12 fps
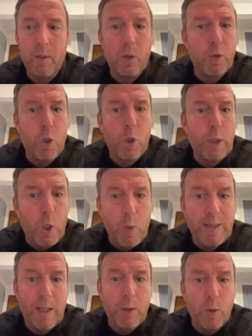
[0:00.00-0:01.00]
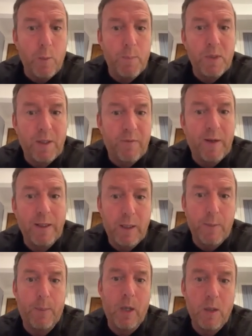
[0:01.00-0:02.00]
Chorley always had numbers defending
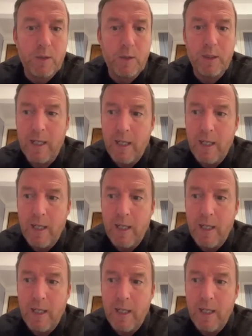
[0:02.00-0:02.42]
the box.